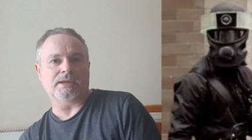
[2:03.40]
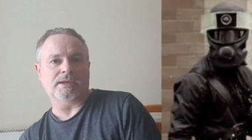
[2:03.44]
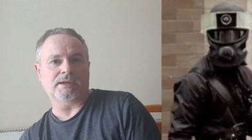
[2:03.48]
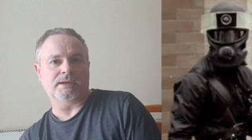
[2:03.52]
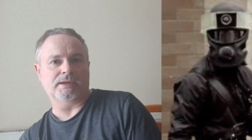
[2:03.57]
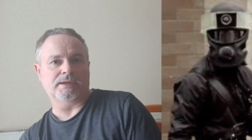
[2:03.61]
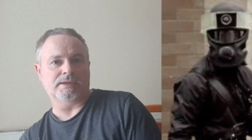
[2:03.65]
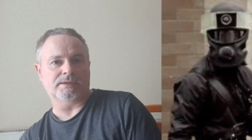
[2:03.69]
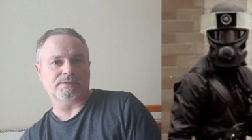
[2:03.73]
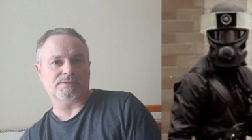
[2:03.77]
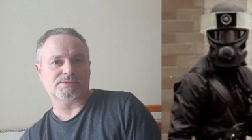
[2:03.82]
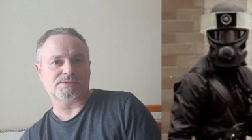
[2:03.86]

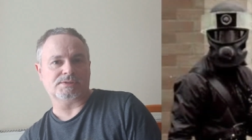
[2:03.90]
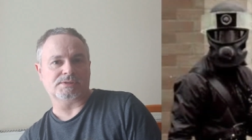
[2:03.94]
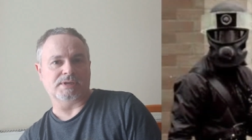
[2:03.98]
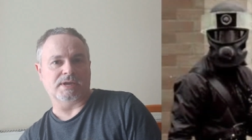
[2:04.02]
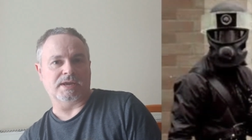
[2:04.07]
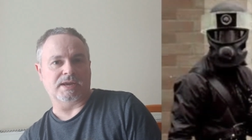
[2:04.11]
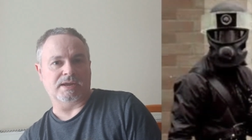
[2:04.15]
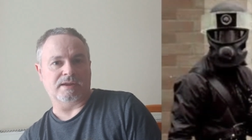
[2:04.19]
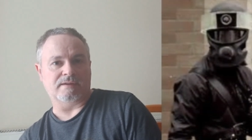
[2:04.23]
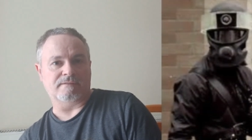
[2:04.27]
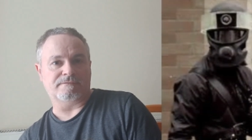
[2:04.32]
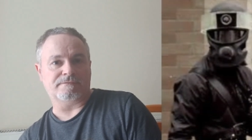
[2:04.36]
It's
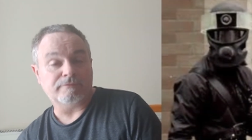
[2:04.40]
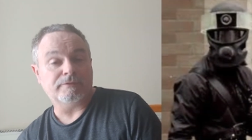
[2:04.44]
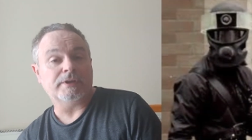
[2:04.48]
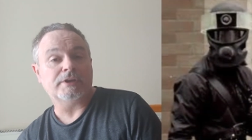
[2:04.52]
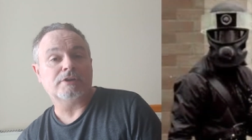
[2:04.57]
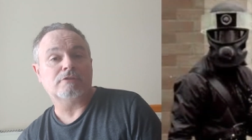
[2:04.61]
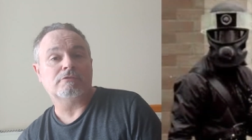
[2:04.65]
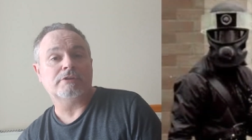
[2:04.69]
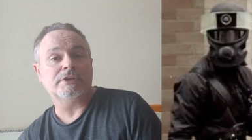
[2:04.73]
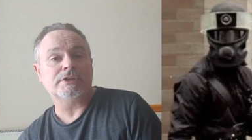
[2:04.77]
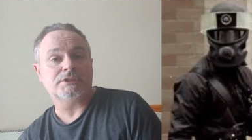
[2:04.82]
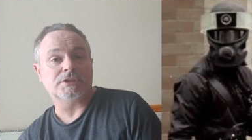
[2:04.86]
a
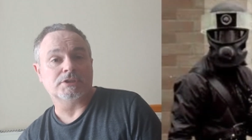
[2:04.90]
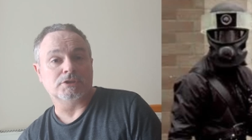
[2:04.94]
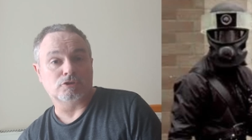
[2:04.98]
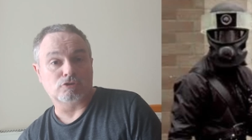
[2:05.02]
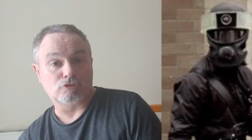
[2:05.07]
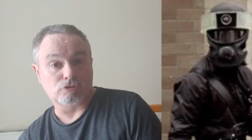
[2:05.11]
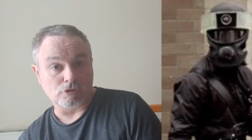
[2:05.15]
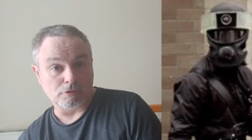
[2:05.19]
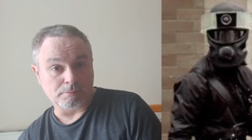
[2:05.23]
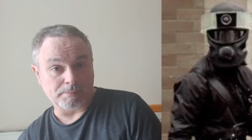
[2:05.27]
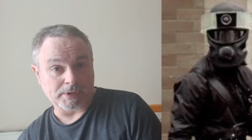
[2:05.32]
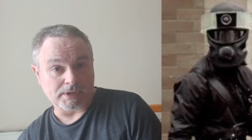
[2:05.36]
Federation
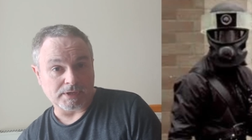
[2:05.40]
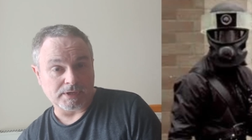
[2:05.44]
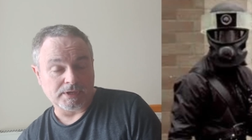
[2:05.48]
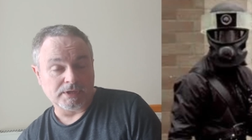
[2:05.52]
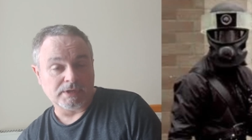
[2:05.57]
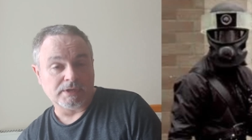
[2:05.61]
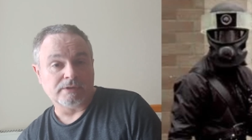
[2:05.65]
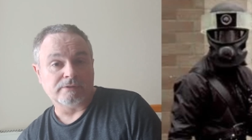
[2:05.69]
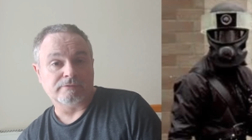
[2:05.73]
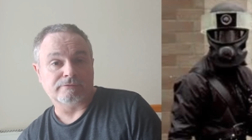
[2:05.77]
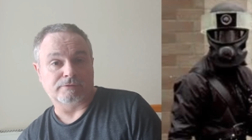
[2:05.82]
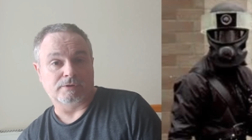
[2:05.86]
trooper
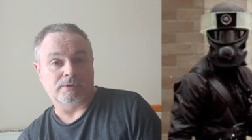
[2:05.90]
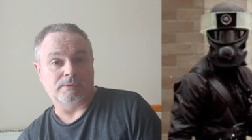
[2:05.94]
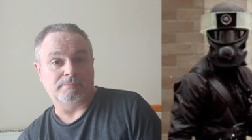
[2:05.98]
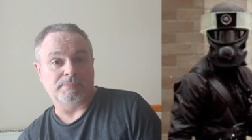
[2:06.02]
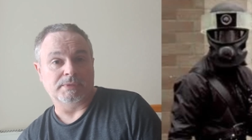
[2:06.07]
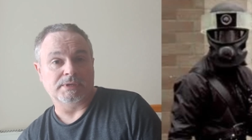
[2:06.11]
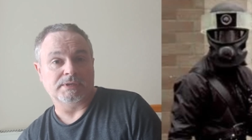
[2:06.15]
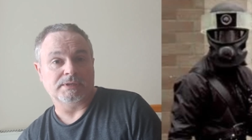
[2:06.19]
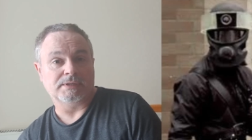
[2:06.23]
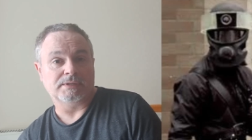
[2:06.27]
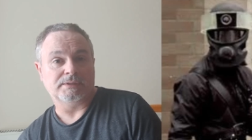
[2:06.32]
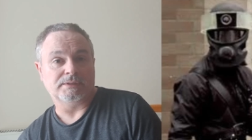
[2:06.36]

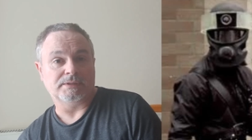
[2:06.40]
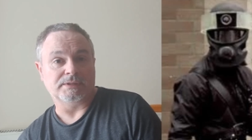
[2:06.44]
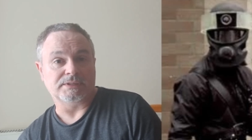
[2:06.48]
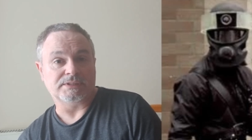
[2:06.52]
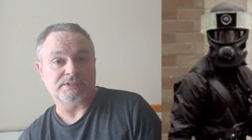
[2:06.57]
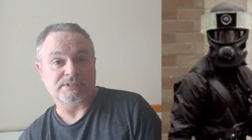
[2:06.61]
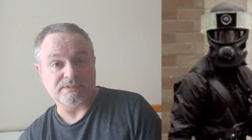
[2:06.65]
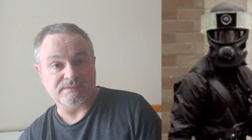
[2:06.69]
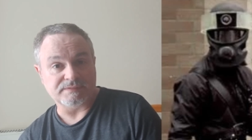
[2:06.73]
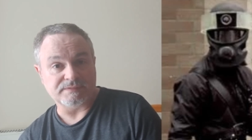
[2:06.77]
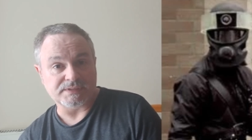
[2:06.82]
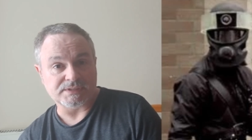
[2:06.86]
from the
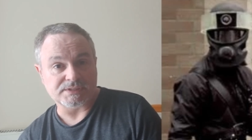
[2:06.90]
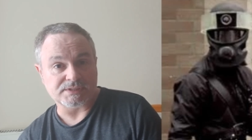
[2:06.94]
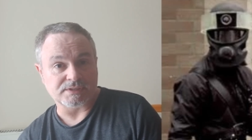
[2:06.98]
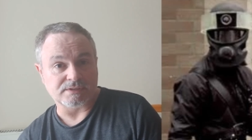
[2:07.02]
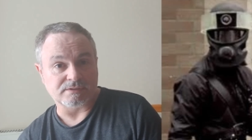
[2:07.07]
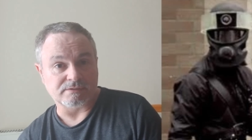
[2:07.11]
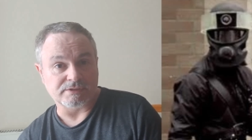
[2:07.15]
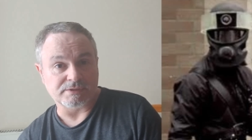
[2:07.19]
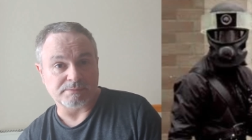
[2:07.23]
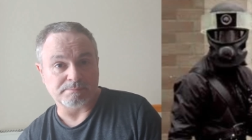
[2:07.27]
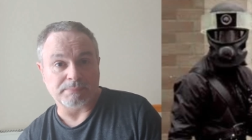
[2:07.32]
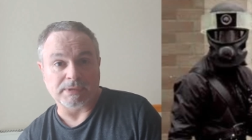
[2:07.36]
TV
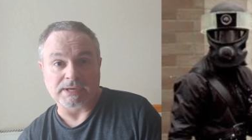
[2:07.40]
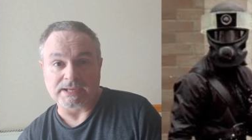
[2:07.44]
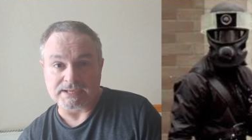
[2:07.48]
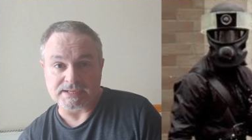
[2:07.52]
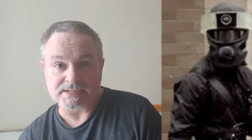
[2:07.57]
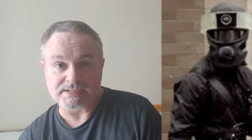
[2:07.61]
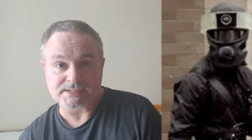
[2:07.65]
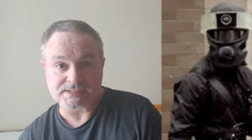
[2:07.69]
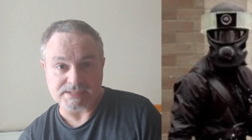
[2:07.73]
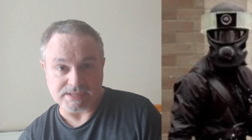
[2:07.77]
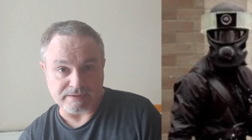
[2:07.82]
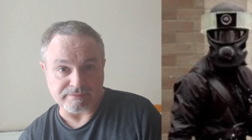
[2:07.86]
series Blake
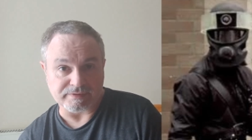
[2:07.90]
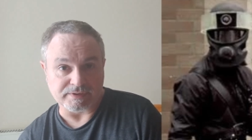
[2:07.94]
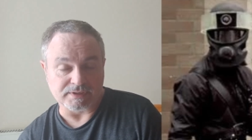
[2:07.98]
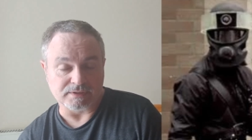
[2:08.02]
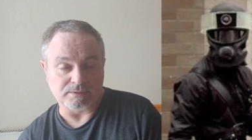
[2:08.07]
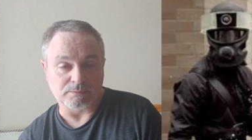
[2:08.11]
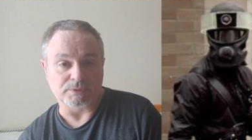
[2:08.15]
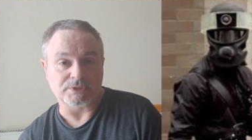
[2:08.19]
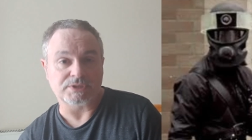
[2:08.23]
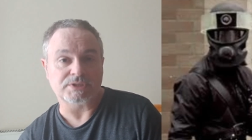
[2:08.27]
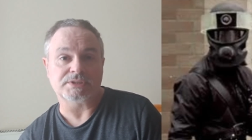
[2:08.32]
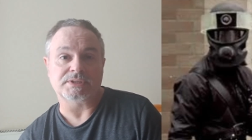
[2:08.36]
7,
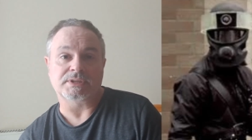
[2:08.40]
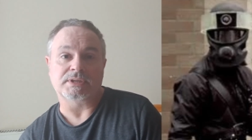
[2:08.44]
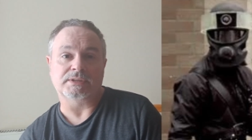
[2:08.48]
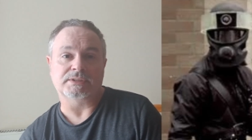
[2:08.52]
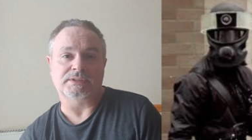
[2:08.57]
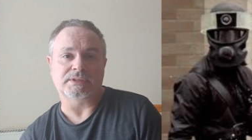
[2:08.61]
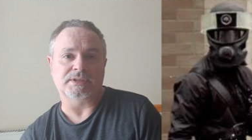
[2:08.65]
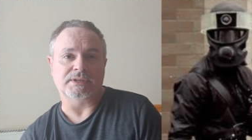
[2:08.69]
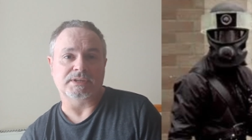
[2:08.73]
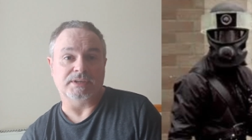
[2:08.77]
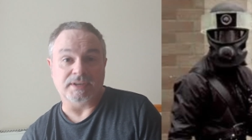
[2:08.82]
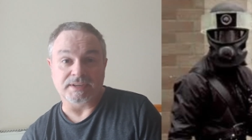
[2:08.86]
which
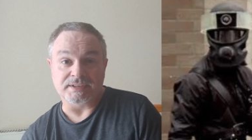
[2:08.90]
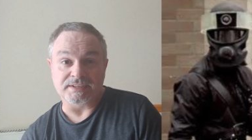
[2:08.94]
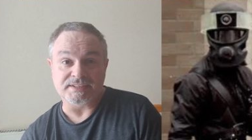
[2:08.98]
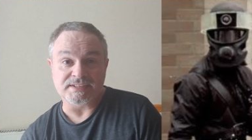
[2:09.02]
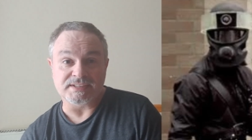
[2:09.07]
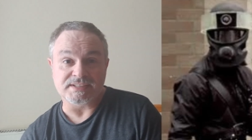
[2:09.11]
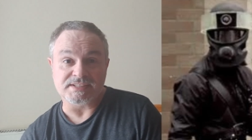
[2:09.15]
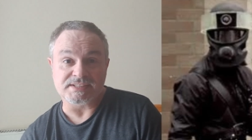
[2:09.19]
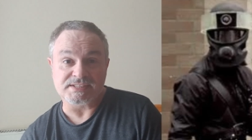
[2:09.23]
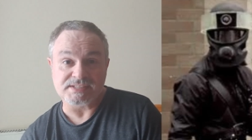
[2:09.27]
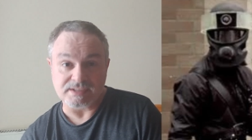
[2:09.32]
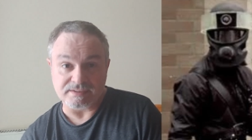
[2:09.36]
started in
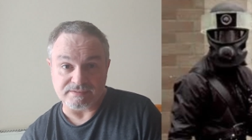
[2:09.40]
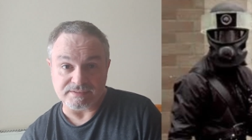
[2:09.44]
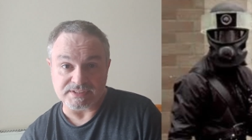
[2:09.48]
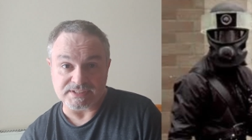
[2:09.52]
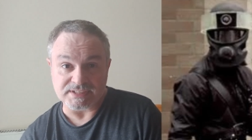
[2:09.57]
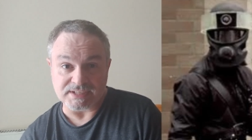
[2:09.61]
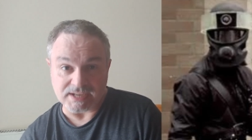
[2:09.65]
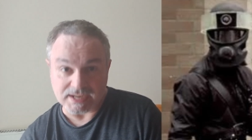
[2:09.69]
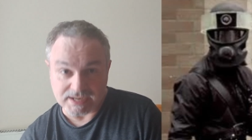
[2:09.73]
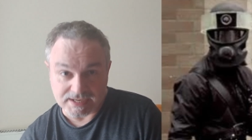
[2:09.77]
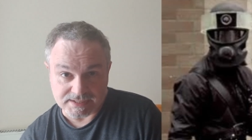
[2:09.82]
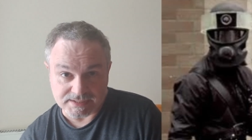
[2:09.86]

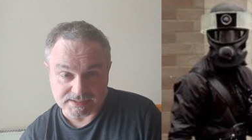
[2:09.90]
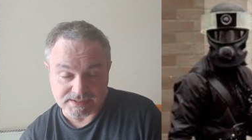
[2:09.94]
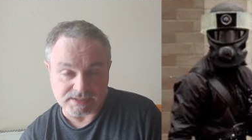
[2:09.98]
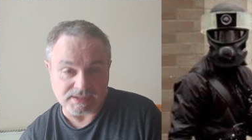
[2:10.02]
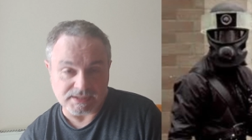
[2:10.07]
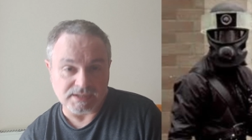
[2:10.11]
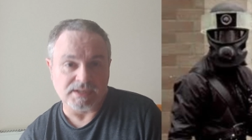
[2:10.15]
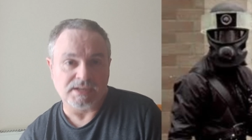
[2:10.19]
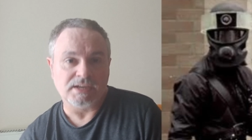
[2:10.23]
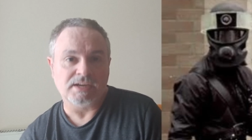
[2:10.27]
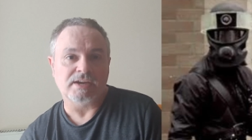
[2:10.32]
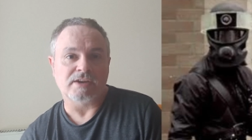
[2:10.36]
1978
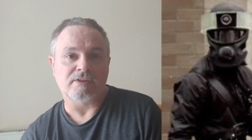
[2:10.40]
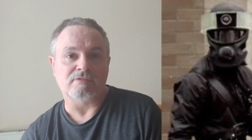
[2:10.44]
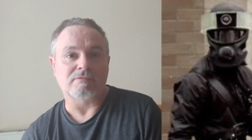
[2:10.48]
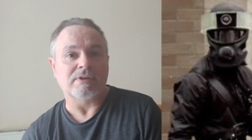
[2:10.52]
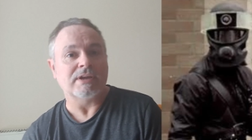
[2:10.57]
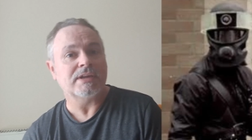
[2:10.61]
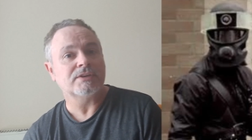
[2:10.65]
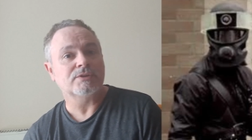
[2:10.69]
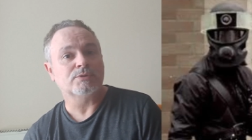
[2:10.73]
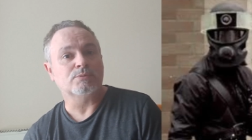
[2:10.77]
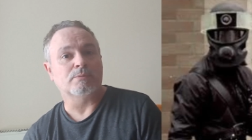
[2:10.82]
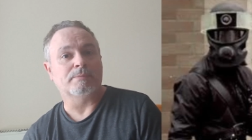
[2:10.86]
and
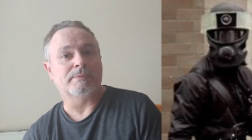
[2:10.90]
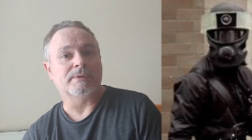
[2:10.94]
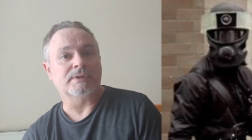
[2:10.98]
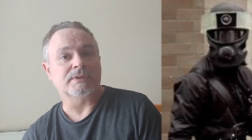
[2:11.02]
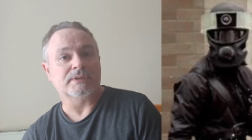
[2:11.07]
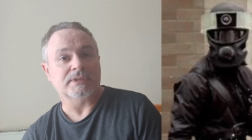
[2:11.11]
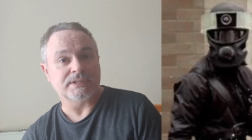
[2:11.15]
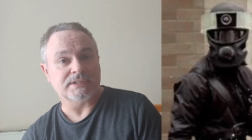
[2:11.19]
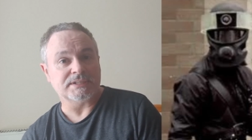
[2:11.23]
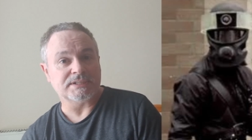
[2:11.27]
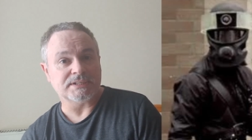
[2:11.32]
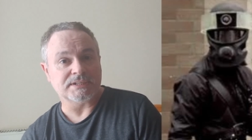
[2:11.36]
ran to about
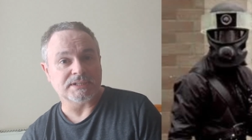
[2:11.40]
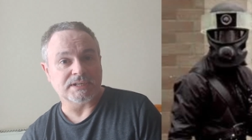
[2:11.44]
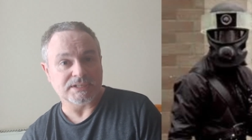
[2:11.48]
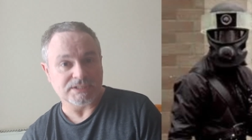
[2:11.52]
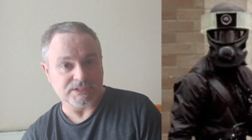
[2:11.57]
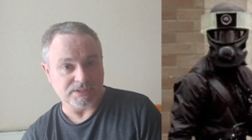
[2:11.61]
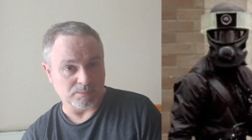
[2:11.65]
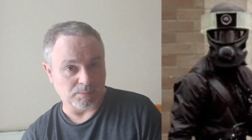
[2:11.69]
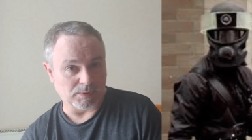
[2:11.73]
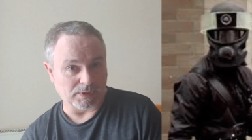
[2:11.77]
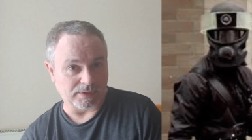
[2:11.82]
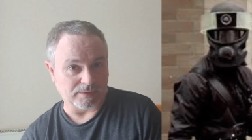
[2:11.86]

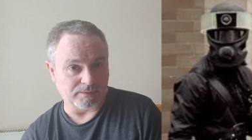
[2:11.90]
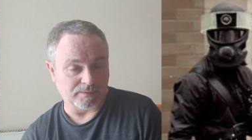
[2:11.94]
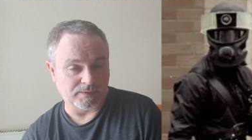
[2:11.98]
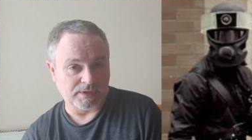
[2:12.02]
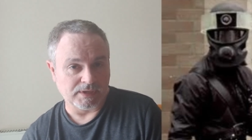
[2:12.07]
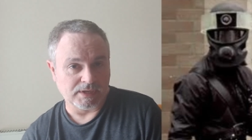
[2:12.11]
1981.